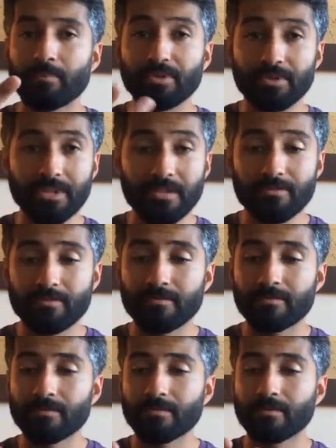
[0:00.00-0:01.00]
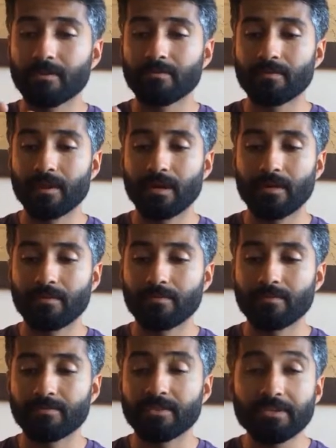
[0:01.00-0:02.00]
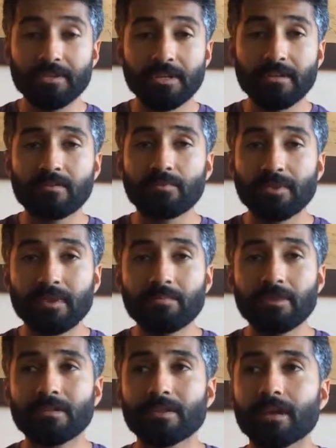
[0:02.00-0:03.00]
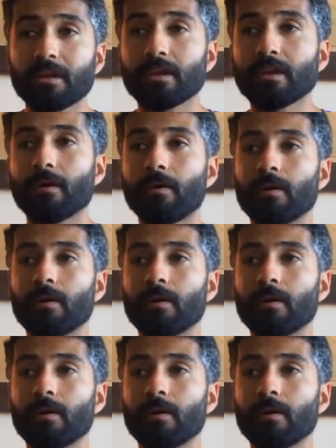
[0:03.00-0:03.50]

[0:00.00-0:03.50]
belief, feeling within me, like,